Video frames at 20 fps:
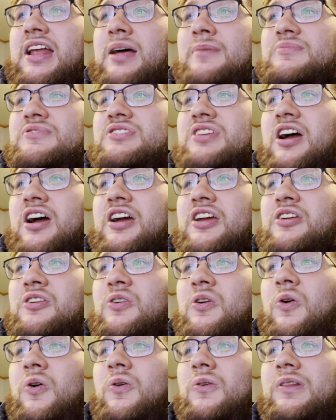I'm sorry. Your
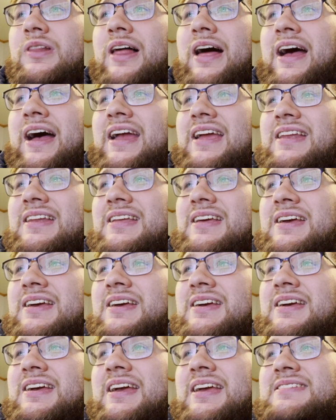whole line
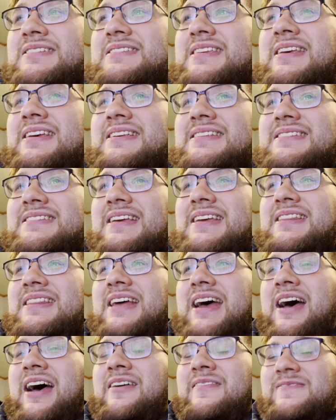is in
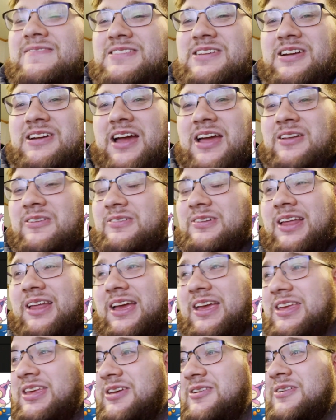the F tier. I don't
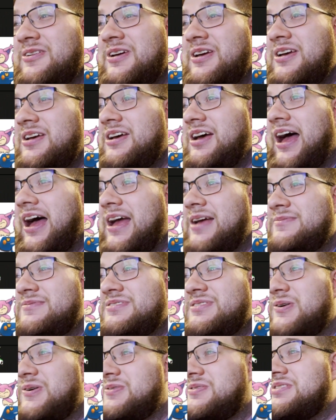like you. I am
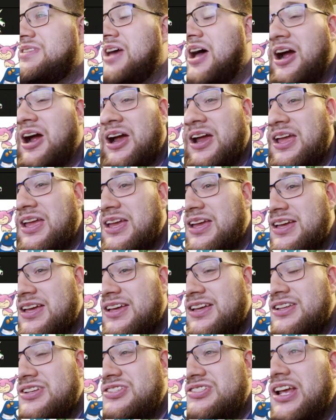so sorry,
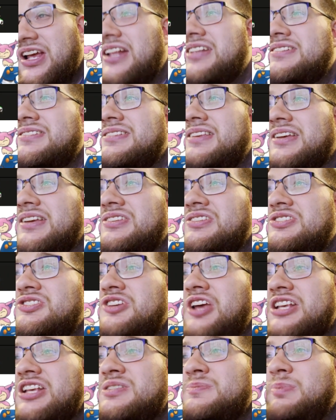Gen 6
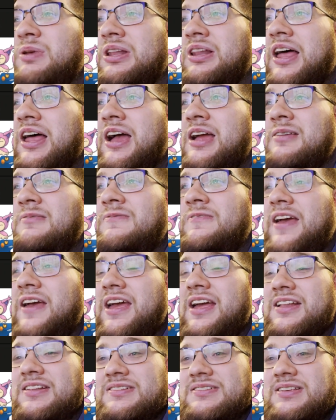Chespin line
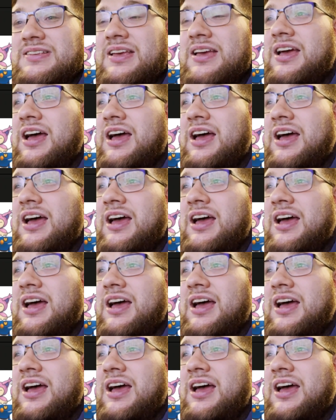fans.